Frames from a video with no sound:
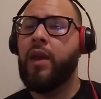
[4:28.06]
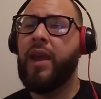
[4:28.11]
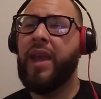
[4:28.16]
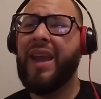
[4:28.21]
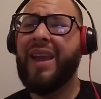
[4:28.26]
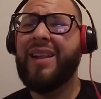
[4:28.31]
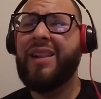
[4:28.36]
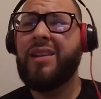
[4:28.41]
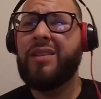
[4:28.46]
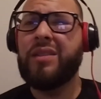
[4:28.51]

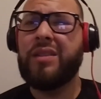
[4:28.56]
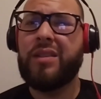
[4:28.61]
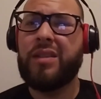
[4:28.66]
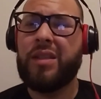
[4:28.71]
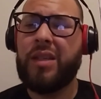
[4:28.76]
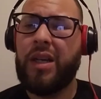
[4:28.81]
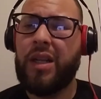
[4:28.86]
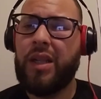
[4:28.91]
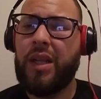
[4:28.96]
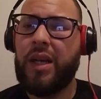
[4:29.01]
English
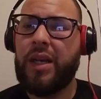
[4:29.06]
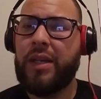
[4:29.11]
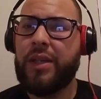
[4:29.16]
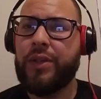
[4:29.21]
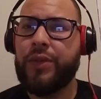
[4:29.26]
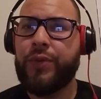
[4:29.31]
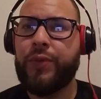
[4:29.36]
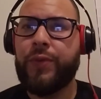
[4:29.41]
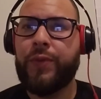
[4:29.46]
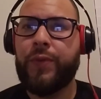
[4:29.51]

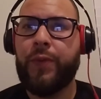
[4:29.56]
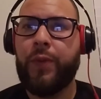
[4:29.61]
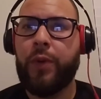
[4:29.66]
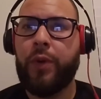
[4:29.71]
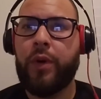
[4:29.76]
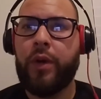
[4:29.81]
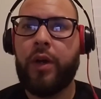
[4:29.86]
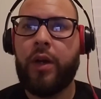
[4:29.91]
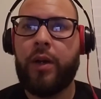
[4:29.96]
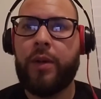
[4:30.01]
allows
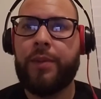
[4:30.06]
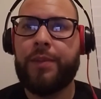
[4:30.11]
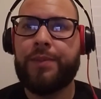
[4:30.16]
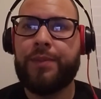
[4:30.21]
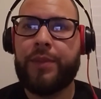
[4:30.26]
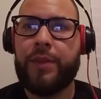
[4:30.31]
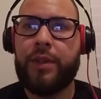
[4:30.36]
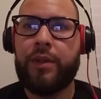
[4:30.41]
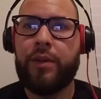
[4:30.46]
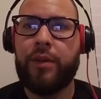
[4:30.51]
for up
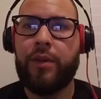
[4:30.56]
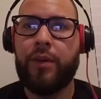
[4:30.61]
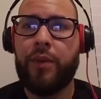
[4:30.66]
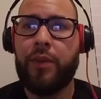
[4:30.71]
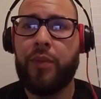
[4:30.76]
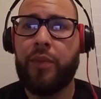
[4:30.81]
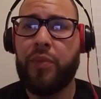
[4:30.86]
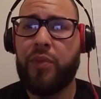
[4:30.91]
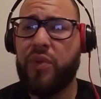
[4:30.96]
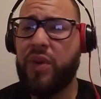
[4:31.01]
to
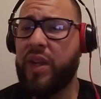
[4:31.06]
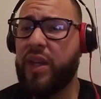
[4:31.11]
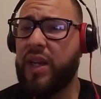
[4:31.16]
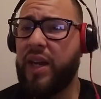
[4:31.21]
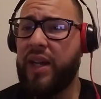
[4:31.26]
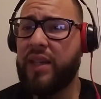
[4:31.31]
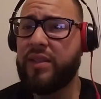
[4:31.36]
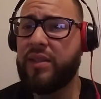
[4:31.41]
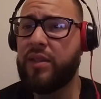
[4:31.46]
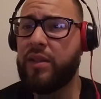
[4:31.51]
three
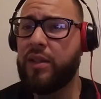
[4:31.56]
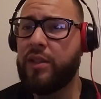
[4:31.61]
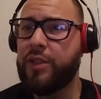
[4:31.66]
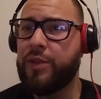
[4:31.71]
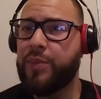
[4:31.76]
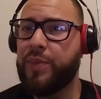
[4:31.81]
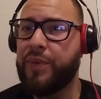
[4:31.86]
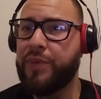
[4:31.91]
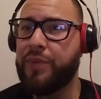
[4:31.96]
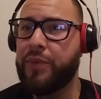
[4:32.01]
consonants
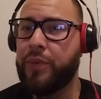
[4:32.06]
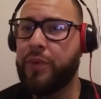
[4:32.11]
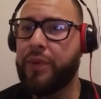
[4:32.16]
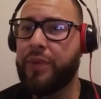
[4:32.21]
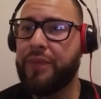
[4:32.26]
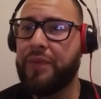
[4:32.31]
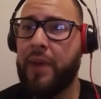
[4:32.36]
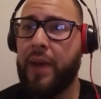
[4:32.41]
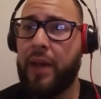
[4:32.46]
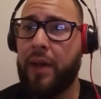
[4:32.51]
before the
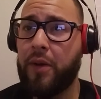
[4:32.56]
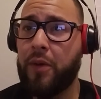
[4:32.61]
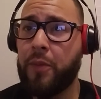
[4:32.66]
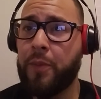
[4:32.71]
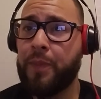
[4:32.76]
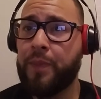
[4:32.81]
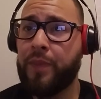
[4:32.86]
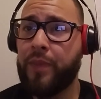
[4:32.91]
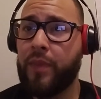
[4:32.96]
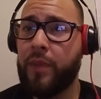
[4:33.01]
vowel
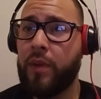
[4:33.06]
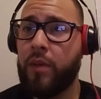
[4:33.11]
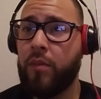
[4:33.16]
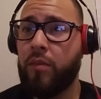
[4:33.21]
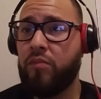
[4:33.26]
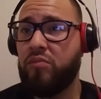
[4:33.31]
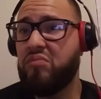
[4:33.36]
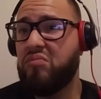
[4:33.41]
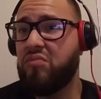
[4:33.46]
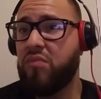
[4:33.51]

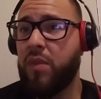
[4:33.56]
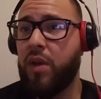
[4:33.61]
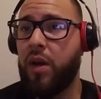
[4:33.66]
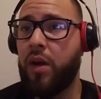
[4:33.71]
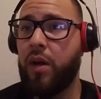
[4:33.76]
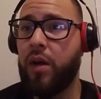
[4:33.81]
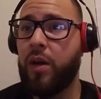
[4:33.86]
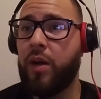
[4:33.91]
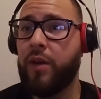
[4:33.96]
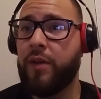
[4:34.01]

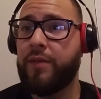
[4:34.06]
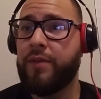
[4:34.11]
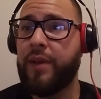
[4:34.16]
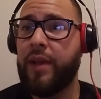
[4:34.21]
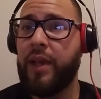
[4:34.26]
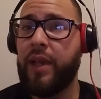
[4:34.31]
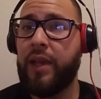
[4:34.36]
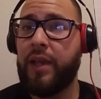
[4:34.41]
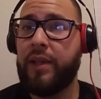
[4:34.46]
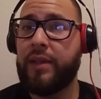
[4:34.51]
of
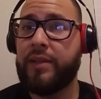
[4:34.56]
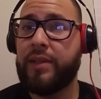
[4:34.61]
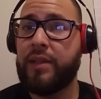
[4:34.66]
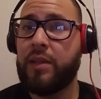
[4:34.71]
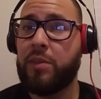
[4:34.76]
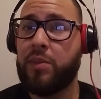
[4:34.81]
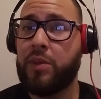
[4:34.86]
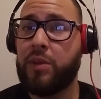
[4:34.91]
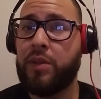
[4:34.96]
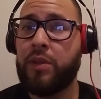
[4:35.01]
a
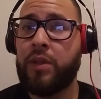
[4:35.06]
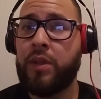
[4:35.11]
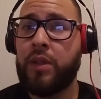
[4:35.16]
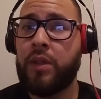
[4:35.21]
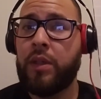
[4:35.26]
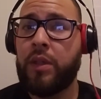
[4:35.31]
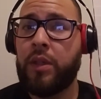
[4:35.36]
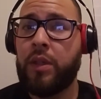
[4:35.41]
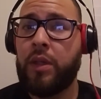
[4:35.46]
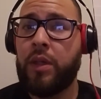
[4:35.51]
syllable,
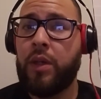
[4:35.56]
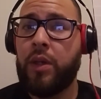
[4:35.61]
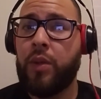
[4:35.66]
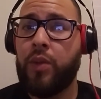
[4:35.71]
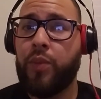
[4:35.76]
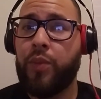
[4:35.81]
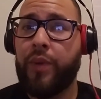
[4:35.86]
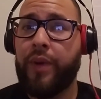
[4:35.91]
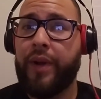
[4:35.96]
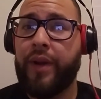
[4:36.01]

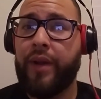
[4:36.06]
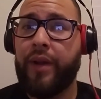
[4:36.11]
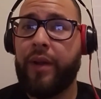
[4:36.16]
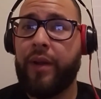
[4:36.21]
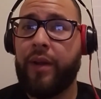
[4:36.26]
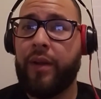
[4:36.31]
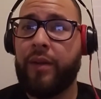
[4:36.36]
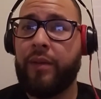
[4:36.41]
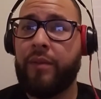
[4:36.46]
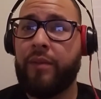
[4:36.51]

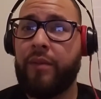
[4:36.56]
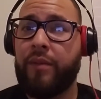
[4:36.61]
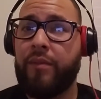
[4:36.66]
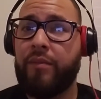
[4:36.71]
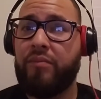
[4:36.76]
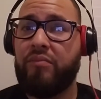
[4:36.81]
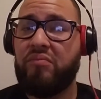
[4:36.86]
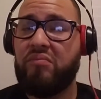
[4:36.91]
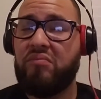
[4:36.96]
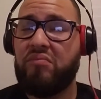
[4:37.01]
wherein
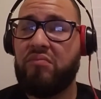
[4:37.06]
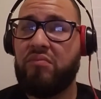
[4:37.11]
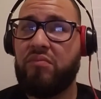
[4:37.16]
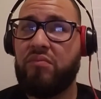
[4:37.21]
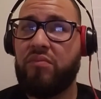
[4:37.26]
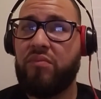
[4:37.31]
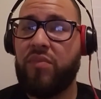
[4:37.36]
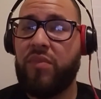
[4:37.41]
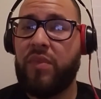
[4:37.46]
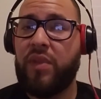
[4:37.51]

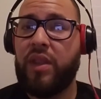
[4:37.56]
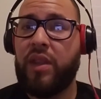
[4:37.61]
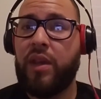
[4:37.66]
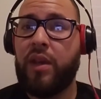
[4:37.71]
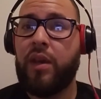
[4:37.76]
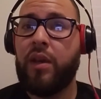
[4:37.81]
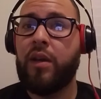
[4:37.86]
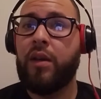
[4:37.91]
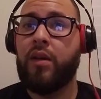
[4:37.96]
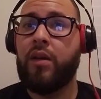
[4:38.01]

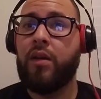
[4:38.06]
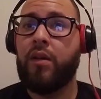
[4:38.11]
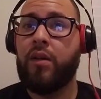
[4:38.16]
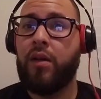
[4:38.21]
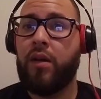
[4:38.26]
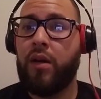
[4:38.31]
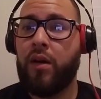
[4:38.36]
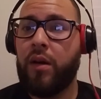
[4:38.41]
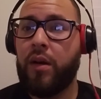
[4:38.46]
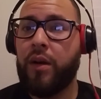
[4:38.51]
there
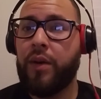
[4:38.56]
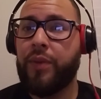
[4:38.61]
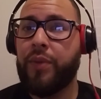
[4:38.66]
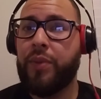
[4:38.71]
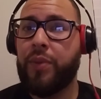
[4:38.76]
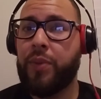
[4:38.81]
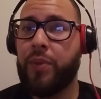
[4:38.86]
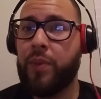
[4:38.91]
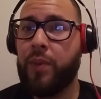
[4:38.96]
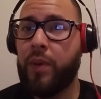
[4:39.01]
are
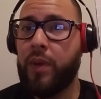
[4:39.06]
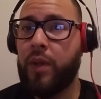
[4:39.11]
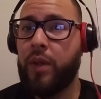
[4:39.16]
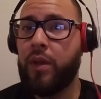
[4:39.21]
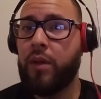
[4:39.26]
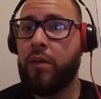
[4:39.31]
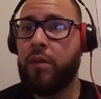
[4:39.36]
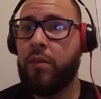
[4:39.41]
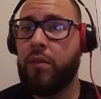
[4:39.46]
three.